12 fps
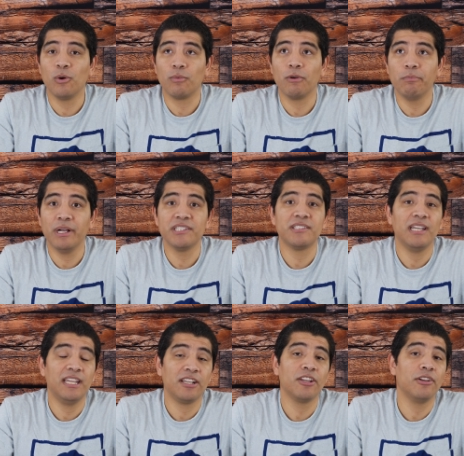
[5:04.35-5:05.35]
more robust
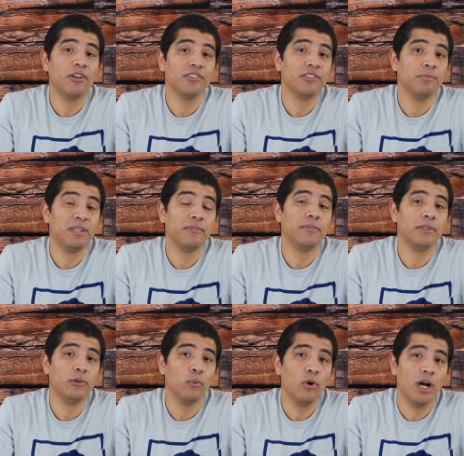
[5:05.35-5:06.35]
and can also be
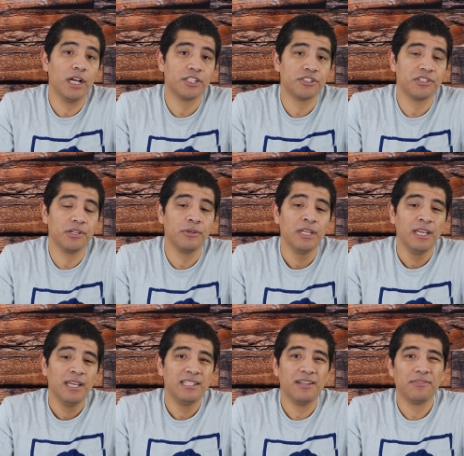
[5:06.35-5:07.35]
fully washed. So
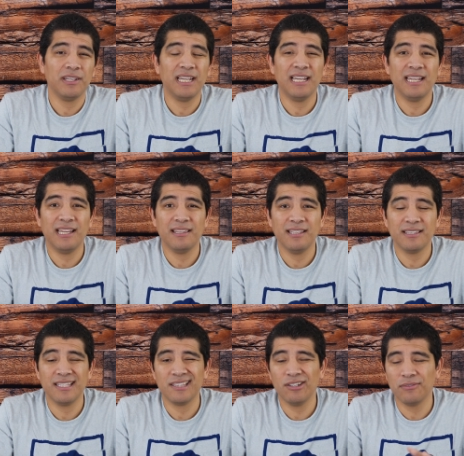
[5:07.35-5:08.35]
definitely I, I
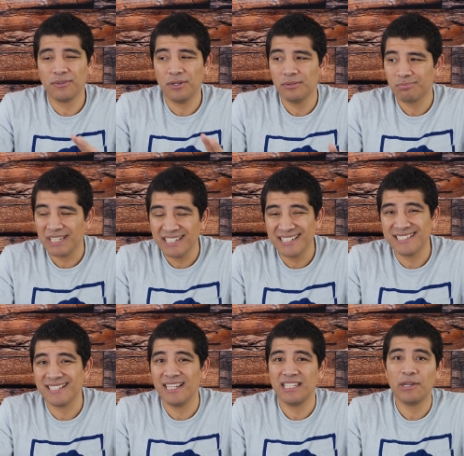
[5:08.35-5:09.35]
think that the overall kind of
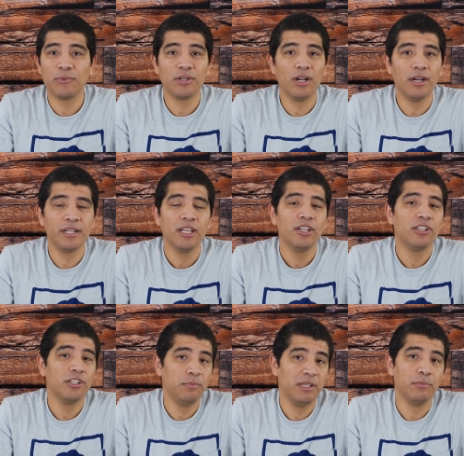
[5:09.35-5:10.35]
design in that regard
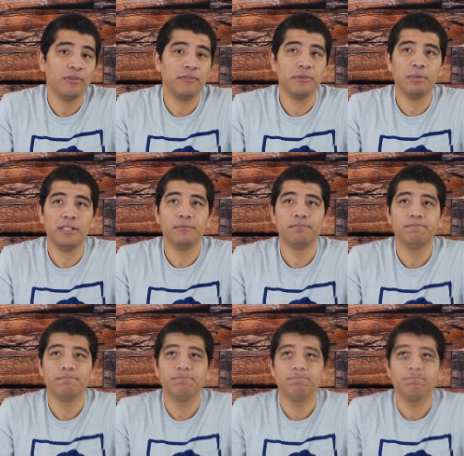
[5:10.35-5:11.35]
could be improved upon.
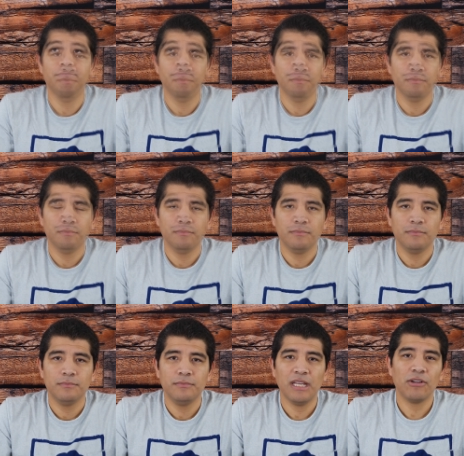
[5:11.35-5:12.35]

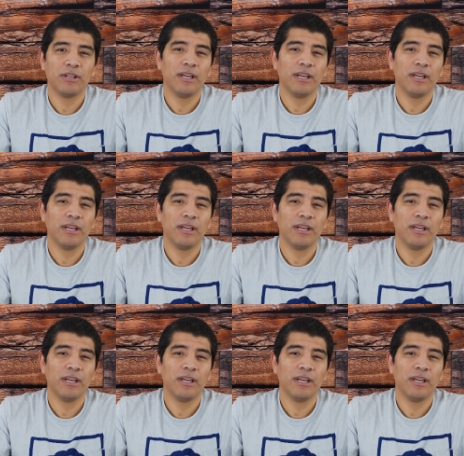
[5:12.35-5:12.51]
Now,